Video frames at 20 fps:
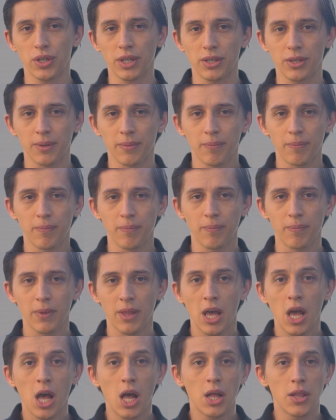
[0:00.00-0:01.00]
rig.
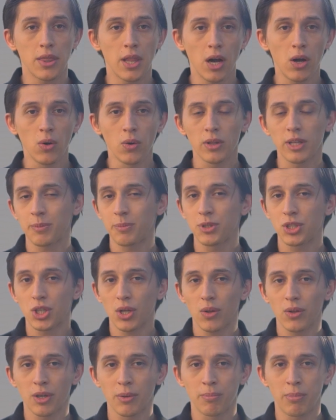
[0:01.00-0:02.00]
Now, let me
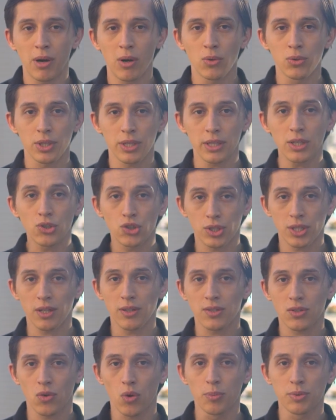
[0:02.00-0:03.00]
tell you about each
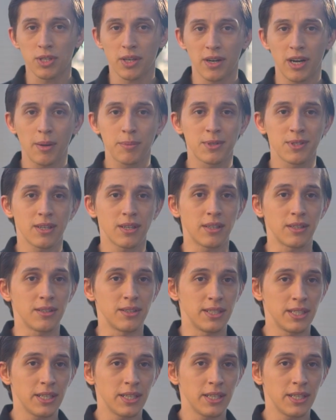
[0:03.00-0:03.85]
telescope setups in